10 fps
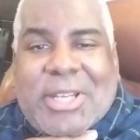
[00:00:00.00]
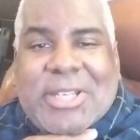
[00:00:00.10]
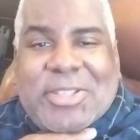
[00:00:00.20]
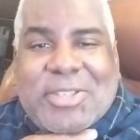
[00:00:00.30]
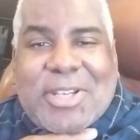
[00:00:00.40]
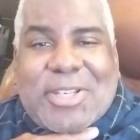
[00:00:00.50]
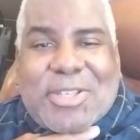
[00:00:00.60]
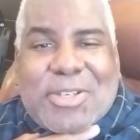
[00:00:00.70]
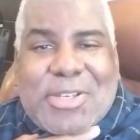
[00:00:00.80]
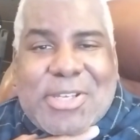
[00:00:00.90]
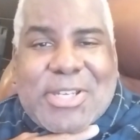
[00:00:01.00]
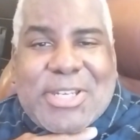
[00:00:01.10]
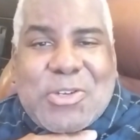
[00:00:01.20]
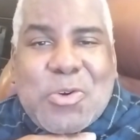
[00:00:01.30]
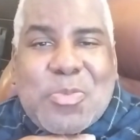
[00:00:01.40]
I decided to uh,
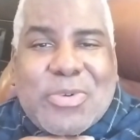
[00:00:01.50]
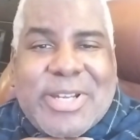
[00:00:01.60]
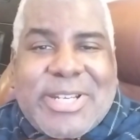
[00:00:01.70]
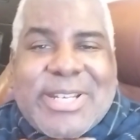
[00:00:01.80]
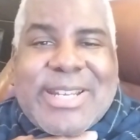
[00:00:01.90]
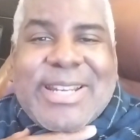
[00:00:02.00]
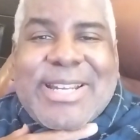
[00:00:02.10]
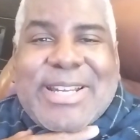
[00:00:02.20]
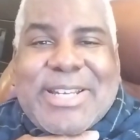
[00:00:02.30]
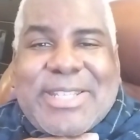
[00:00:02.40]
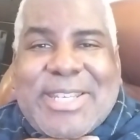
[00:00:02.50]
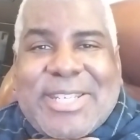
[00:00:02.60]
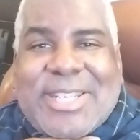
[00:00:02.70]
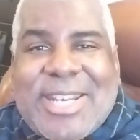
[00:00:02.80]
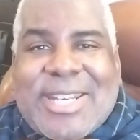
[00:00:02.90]
incorporate uh, the
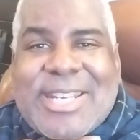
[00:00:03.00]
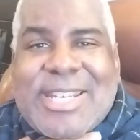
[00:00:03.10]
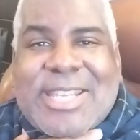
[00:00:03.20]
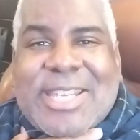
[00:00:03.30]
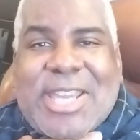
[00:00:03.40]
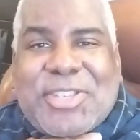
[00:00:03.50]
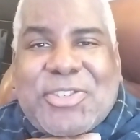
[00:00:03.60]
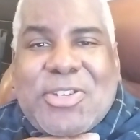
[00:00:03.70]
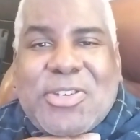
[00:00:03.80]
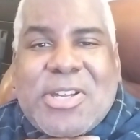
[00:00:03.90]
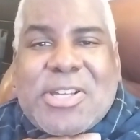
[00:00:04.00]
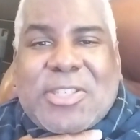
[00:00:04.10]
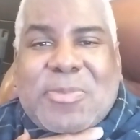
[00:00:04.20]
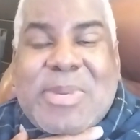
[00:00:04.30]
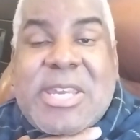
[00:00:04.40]
attendee, the guest uh,
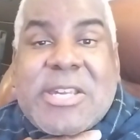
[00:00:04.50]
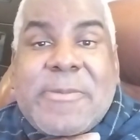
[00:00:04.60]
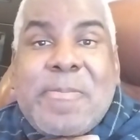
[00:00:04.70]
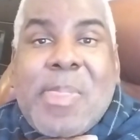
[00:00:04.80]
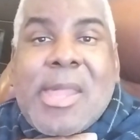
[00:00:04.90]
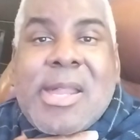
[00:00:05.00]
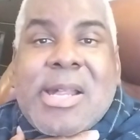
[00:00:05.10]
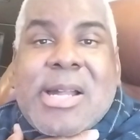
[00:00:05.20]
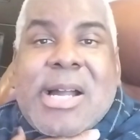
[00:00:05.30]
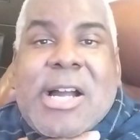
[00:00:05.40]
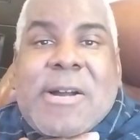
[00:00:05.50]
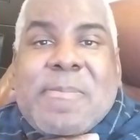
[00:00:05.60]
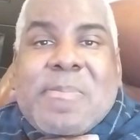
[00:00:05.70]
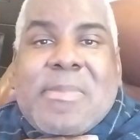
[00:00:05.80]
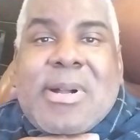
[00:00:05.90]
speaker
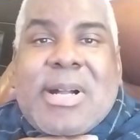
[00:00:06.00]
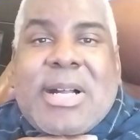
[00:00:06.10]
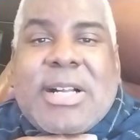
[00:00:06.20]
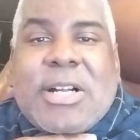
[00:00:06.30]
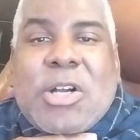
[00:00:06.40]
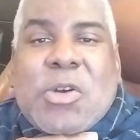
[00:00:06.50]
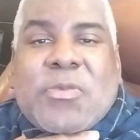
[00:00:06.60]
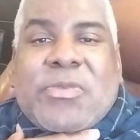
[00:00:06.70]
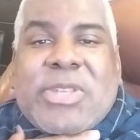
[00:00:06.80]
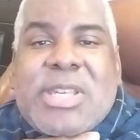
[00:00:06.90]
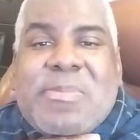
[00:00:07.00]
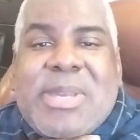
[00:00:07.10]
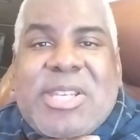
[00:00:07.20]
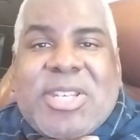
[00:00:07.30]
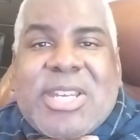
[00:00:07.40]
um, of the
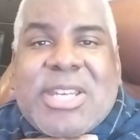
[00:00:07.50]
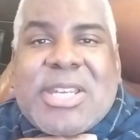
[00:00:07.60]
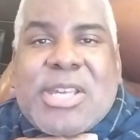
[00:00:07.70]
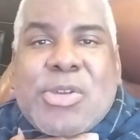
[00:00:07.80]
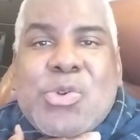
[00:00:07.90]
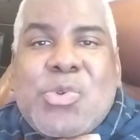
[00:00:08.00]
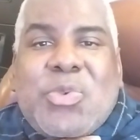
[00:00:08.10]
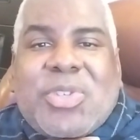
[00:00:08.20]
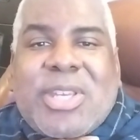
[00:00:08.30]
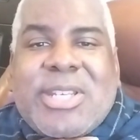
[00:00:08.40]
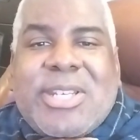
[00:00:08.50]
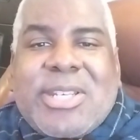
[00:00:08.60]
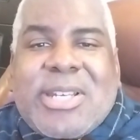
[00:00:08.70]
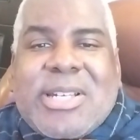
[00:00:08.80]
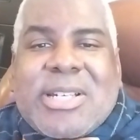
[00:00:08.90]
meeting, who
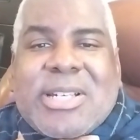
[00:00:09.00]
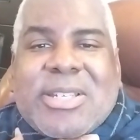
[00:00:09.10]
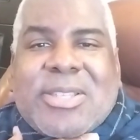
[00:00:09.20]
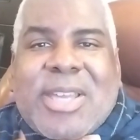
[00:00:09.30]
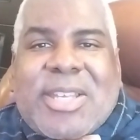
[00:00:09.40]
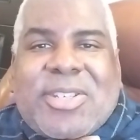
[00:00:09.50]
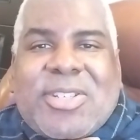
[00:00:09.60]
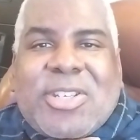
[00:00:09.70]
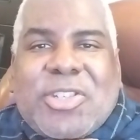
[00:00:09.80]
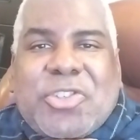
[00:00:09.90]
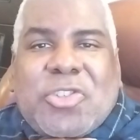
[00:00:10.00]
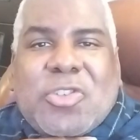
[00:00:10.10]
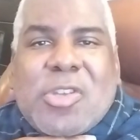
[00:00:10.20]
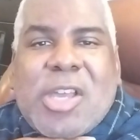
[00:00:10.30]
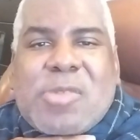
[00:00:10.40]
said uh, that
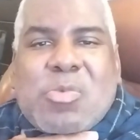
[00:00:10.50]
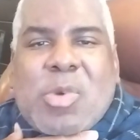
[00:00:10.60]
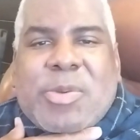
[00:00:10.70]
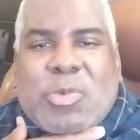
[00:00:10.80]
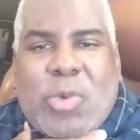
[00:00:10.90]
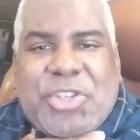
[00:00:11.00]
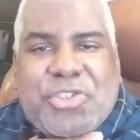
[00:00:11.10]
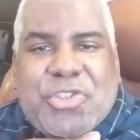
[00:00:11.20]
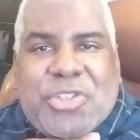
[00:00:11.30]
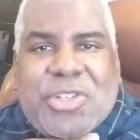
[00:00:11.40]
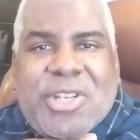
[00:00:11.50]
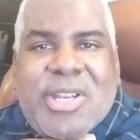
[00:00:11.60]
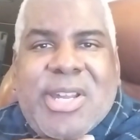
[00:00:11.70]
uh, uh, when questioned